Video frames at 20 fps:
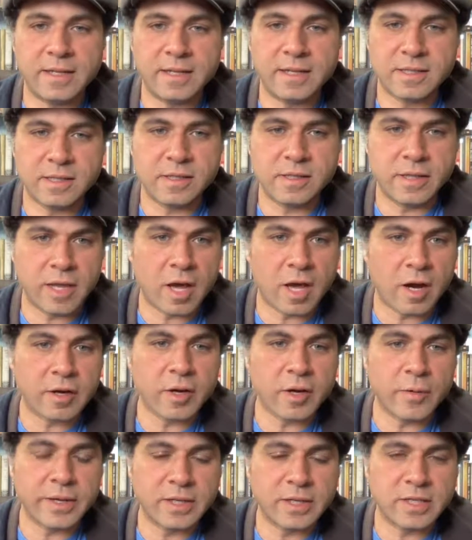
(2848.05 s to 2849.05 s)
they are
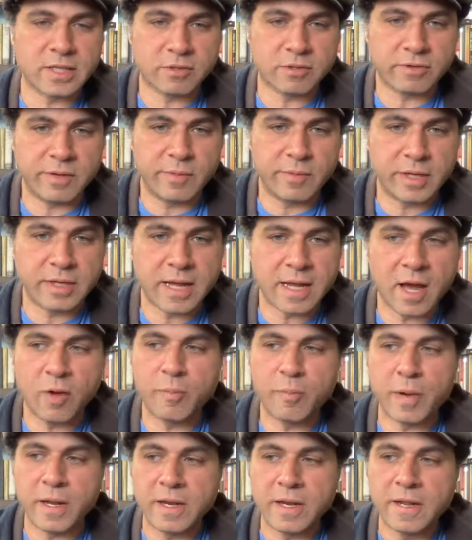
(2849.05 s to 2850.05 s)
going to streaming now.
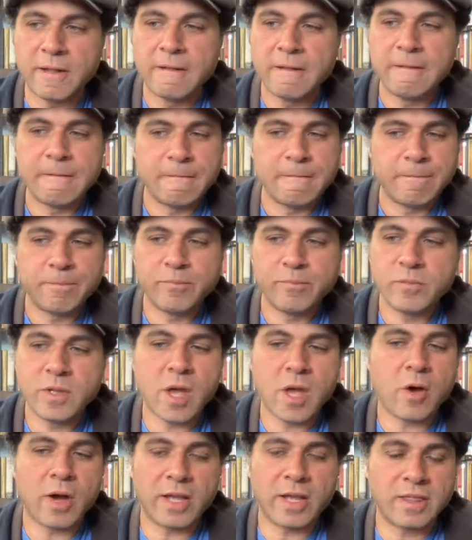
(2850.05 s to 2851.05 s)
But
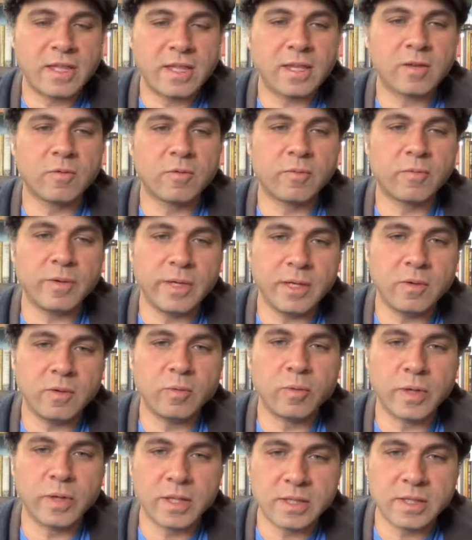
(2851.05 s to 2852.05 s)
no, I think we
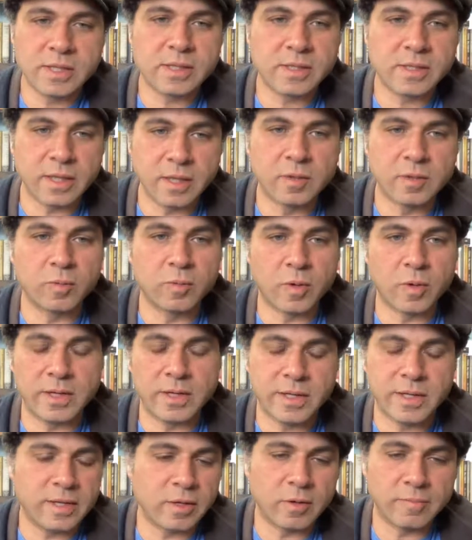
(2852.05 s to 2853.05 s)
will still want.
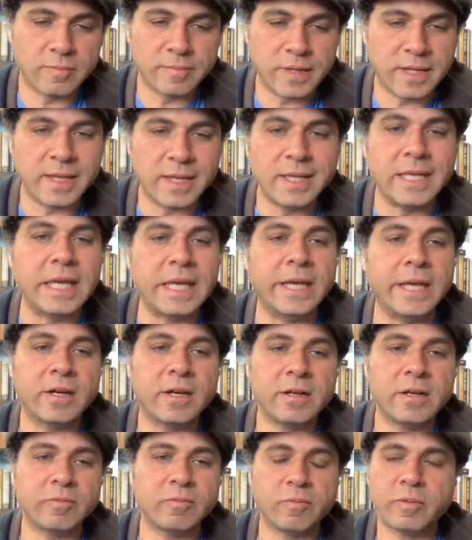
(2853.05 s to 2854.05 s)
In a
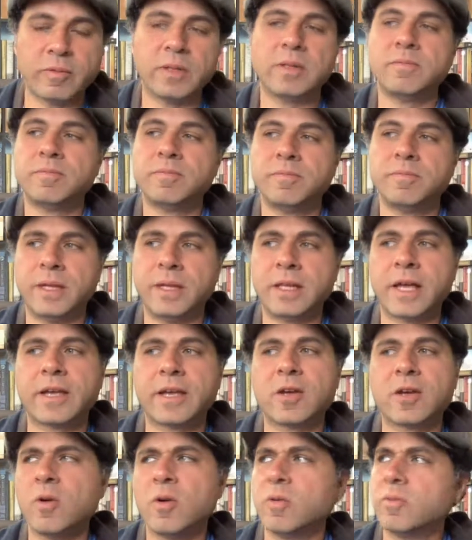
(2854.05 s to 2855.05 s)
year, we'll be like,
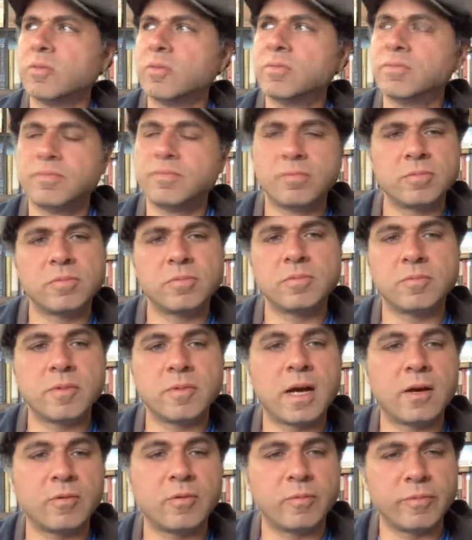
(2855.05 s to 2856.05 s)
oh,
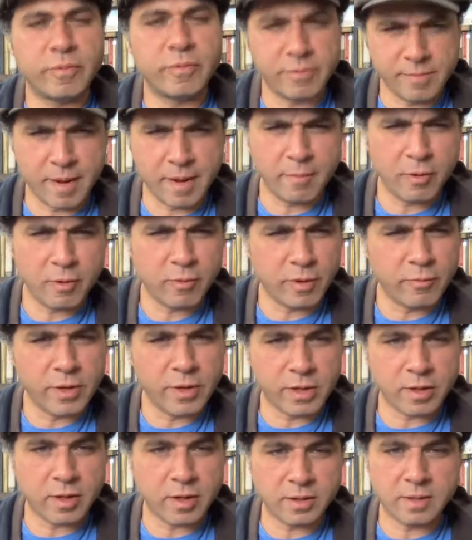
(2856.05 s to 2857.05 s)
wow, remember when we
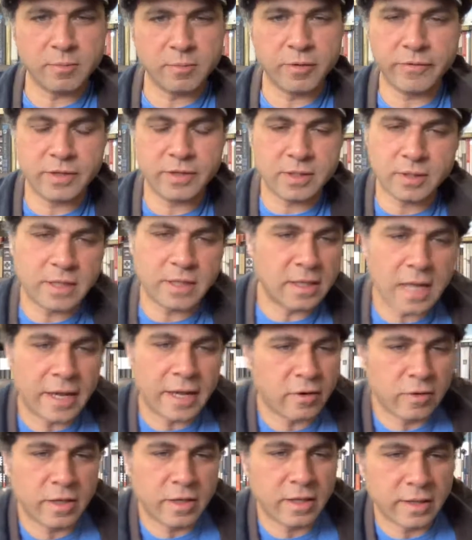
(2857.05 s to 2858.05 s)
thought the movies are dead? I
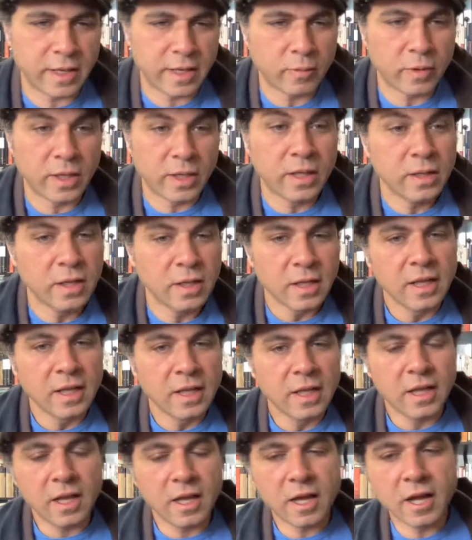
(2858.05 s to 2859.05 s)
don't think they will.
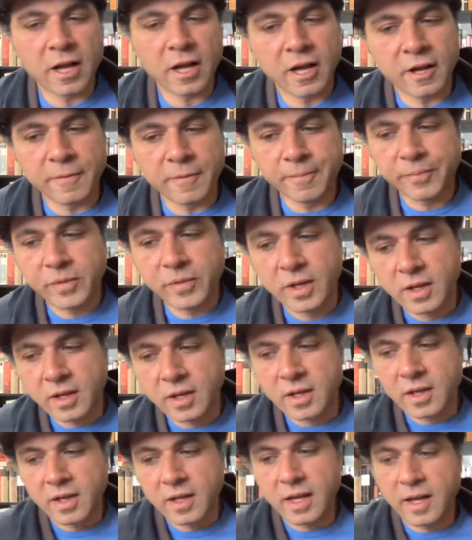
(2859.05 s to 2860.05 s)

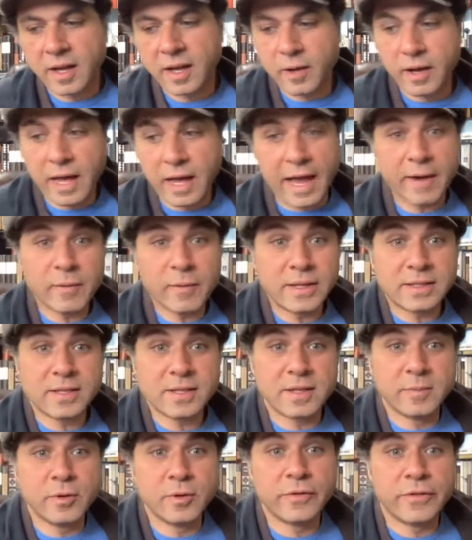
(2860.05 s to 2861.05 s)
I went to
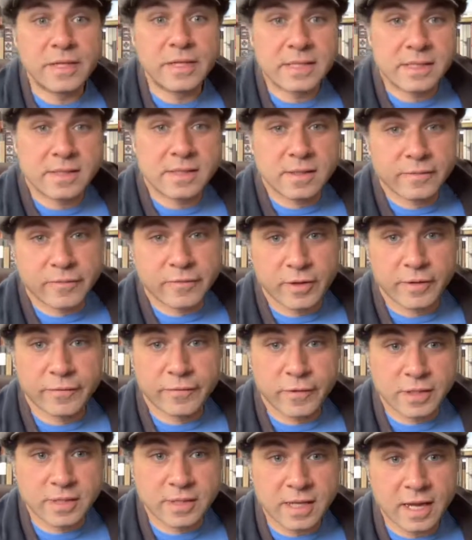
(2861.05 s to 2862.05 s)
the movies for the
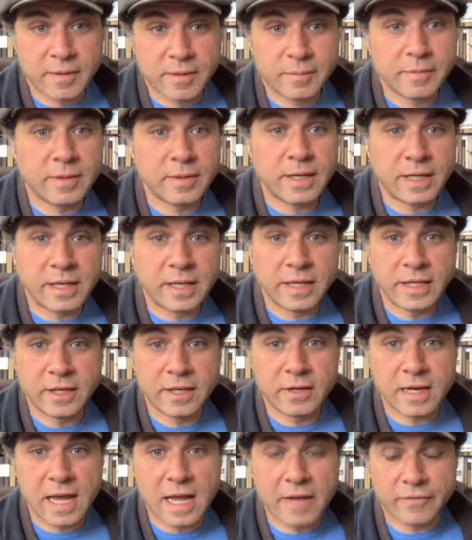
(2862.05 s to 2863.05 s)
first time in a year
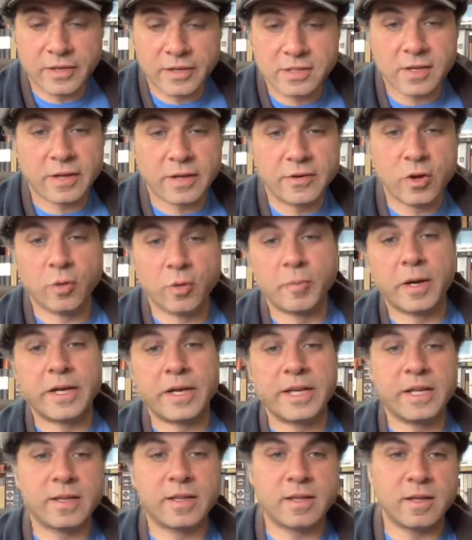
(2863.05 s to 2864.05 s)
and a half. I saw
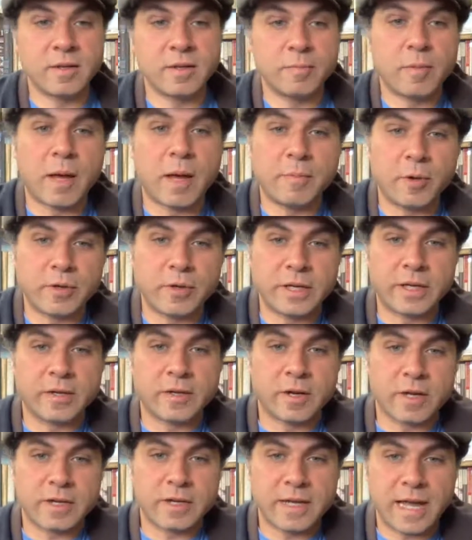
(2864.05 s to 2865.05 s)
Nobody, the Bob
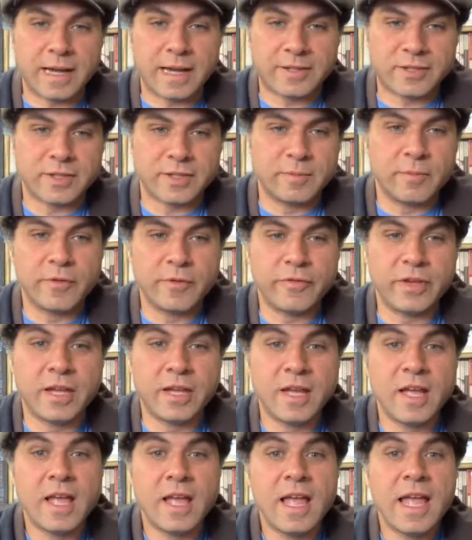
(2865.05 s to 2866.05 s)
Odenkirk action movie,
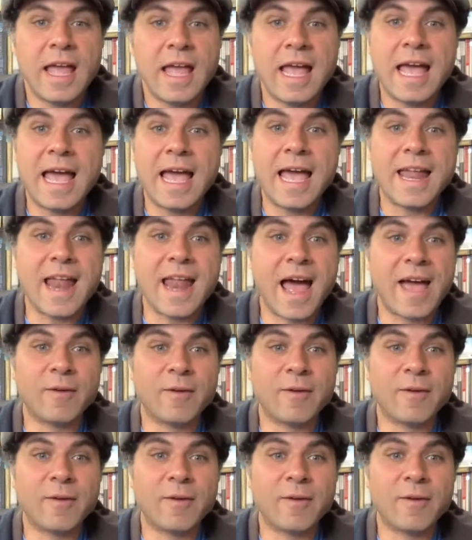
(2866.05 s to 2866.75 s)
and I